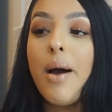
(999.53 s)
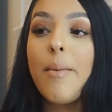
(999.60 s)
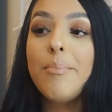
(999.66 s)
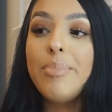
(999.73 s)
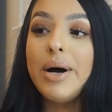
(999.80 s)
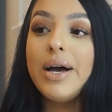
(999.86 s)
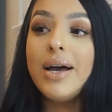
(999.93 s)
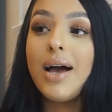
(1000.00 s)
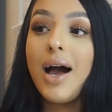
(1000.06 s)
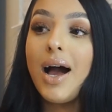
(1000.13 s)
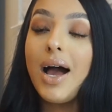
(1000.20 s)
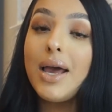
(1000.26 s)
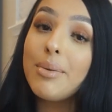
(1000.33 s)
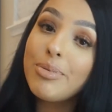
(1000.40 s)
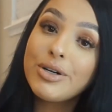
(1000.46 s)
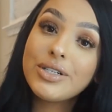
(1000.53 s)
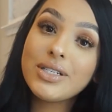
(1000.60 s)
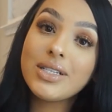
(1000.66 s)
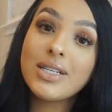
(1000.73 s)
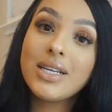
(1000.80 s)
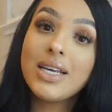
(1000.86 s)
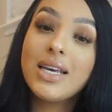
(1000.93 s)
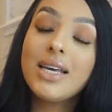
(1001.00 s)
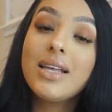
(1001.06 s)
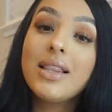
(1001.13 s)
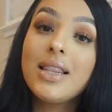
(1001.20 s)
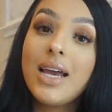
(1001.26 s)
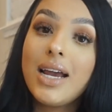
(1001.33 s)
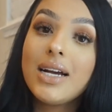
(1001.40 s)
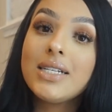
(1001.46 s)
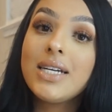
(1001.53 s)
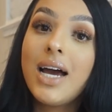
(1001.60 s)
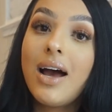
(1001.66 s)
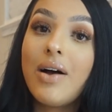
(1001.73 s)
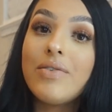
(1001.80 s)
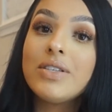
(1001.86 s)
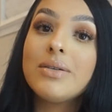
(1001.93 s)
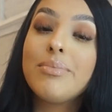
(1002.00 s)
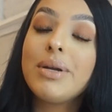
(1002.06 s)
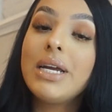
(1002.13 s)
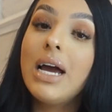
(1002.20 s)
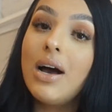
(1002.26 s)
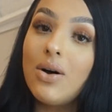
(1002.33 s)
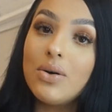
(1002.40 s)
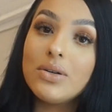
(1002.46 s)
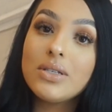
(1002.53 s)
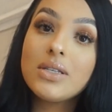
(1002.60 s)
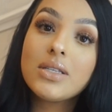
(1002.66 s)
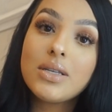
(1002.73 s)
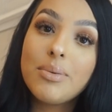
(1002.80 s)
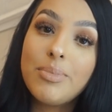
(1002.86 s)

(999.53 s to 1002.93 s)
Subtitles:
But I personally like to have somebody else